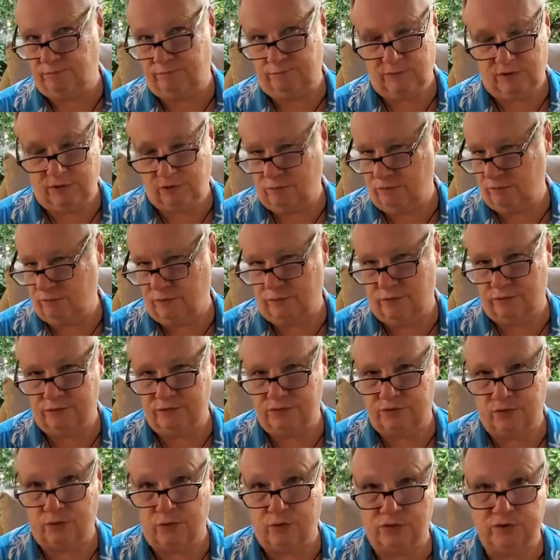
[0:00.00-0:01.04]
universe,
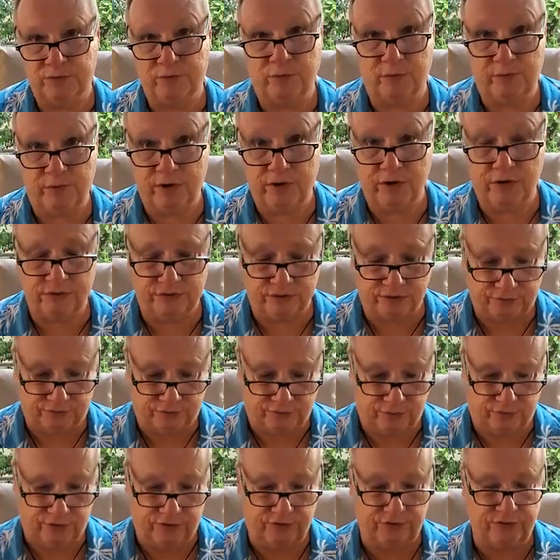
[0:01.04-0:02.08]
source prepares us
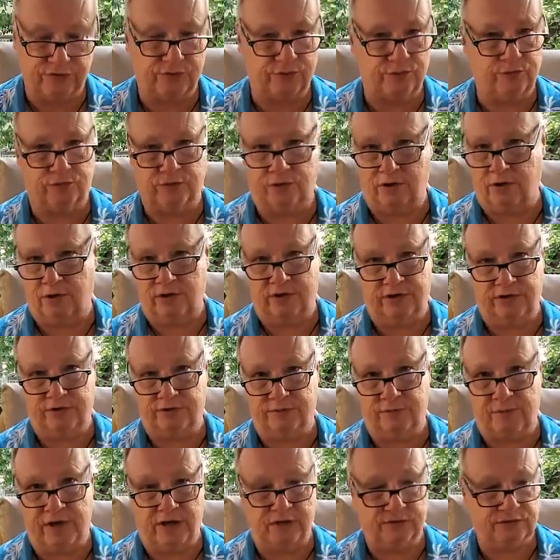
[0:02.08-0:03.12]
for this because we're the
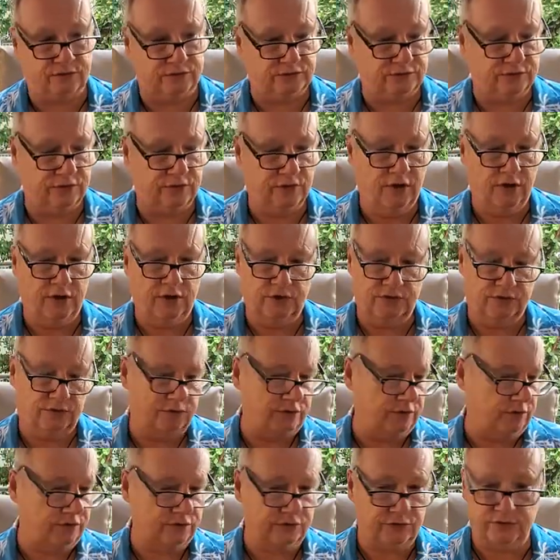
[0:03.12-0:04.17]
luckiest bastards. So
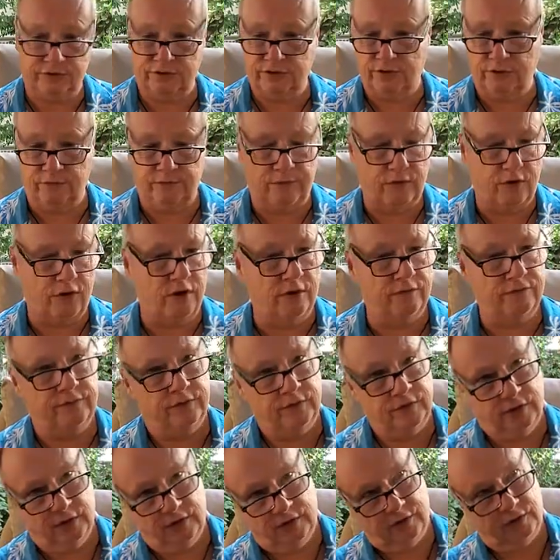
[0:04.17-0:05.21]
dust yourself off
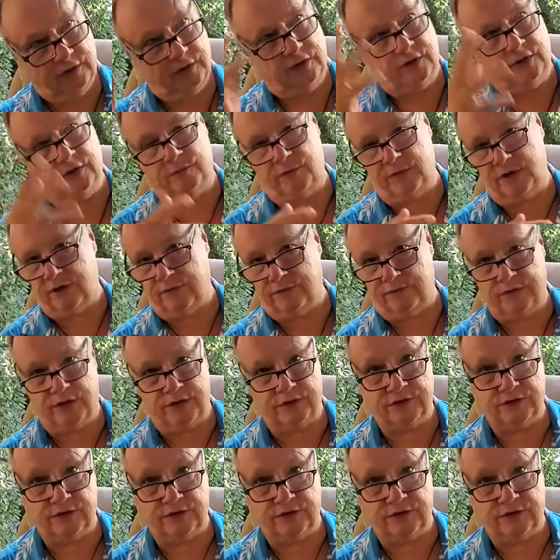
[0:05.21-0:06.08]
and manifest